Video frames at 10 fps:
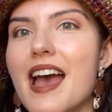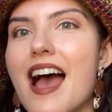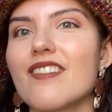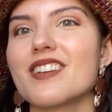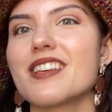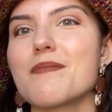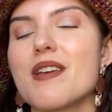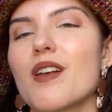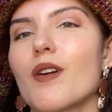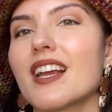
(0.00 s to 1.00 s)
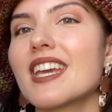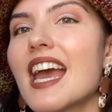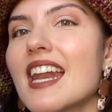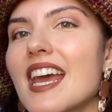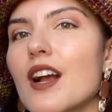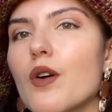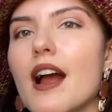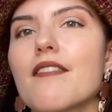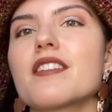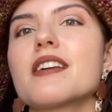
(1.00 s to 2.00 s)
everything being organic or
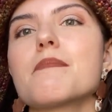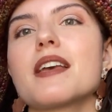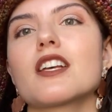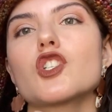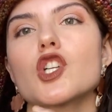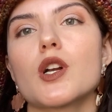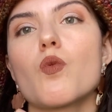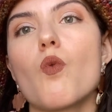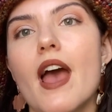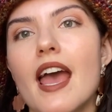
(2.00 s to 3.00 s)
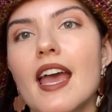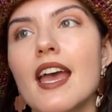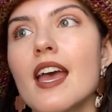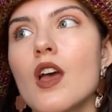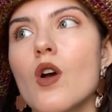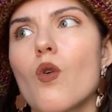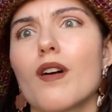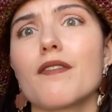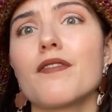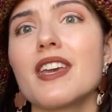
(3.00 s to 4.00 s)
everything being a certain way
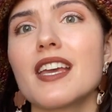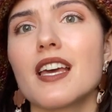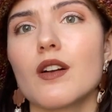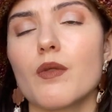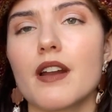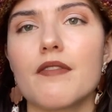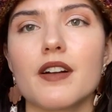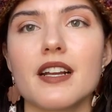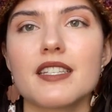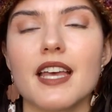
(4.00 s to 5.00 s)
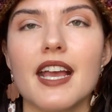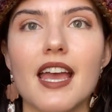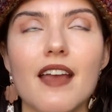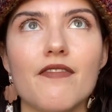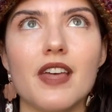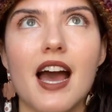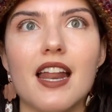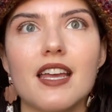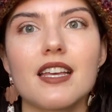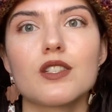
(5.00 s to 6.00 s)
or vegan or whatever it is. Like if
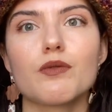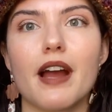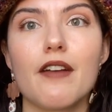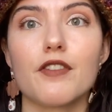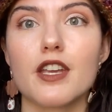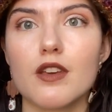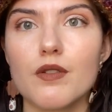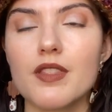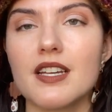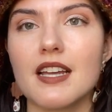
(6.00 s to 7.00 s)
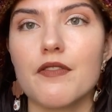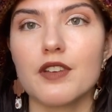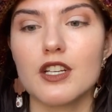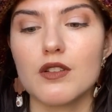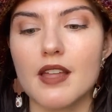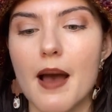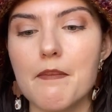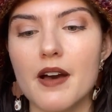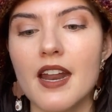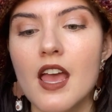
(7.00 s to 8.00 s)
that is right for you, then definitely do that.
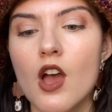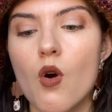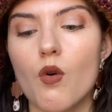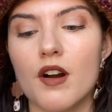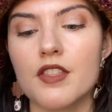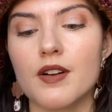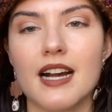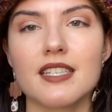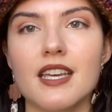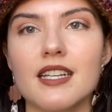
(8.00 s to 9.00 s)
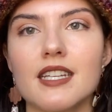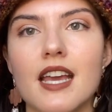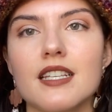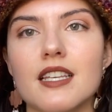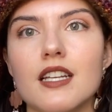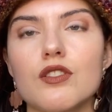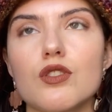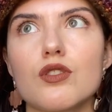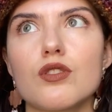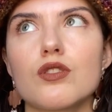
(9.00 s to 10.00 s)
But orthorexia takes it
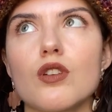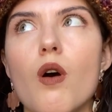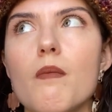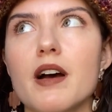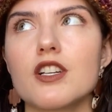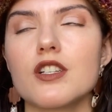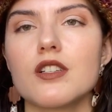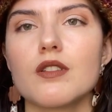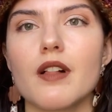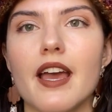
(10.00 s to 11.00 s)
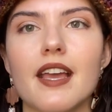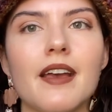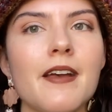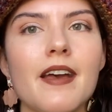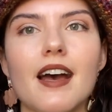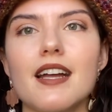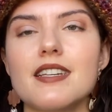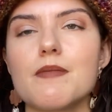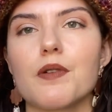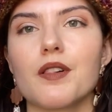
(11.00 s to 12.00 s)
so much to like a
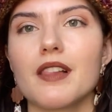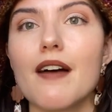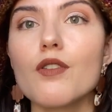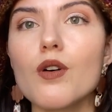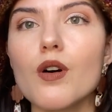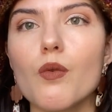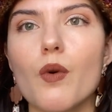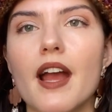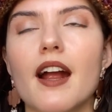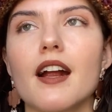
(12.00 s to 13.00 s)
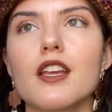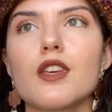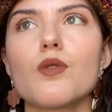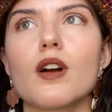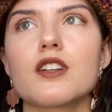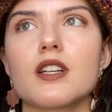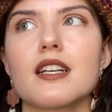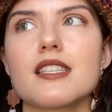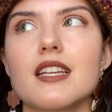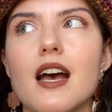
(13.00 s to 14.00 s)
deeper level where you are
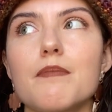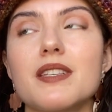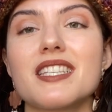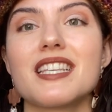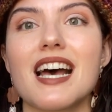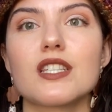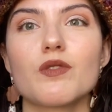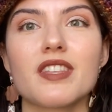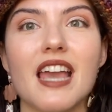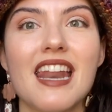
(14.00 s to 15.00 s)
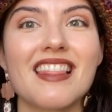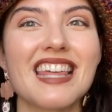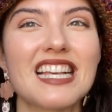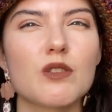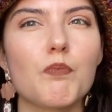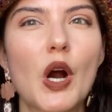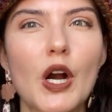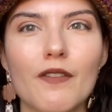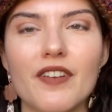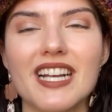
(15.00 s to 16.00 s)
just obsessed with getting things
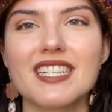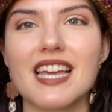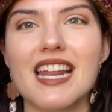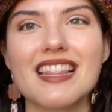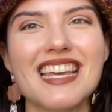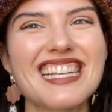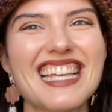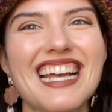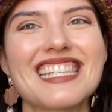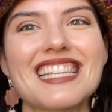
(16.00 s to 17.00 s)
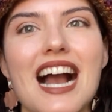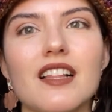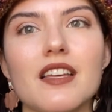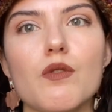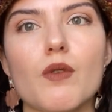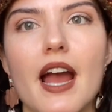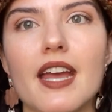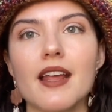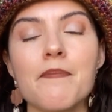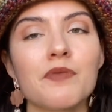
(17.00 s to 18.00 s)
perfect, getting things exactly
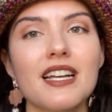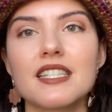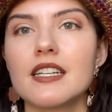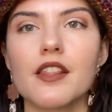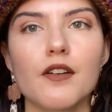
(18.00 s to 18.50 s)
right. It's another